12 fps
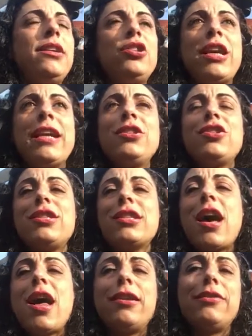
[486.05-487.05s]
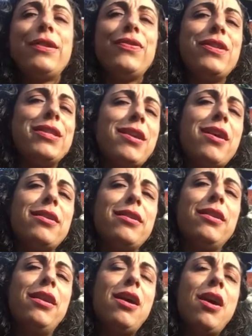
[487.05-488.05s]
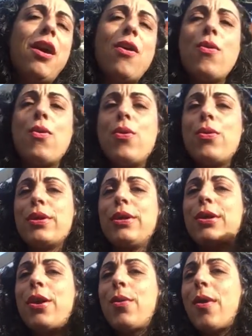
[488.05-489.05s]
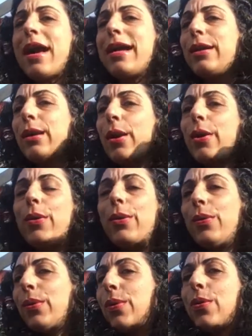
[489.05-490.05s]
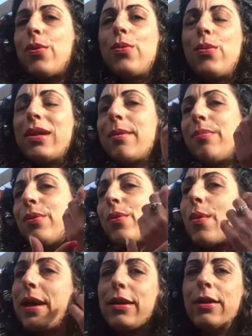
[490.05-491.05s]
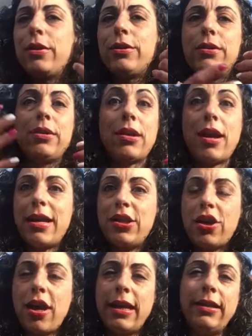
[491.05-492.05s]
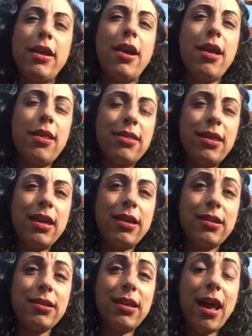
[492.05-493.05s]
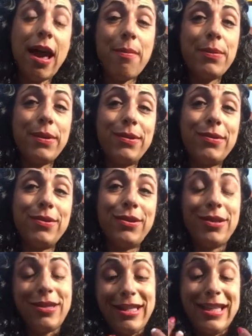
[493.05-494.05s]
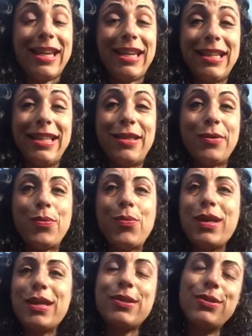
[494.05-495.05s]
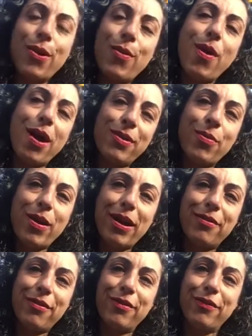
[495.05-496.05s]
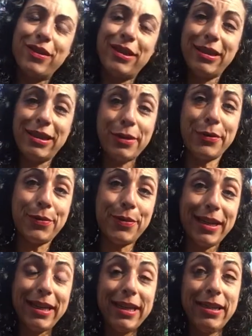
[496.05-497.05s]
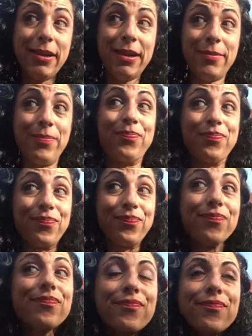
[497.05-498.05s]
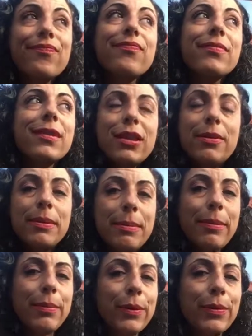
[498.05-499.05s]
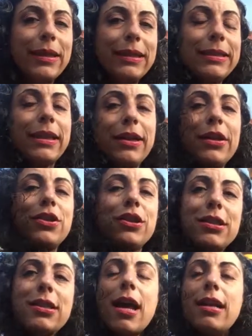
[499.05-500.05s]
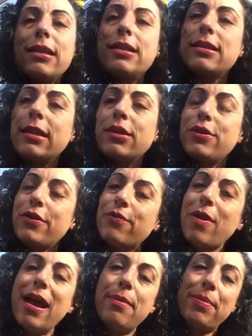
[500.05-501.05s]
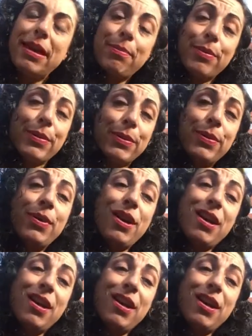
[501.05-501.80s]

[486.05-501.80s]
changes color in the sun, or, you know, I glow, or when I put oil on, I shine? Things happen to the skin that we are so unaware of, and until we do a bit more research and start listening to the right people,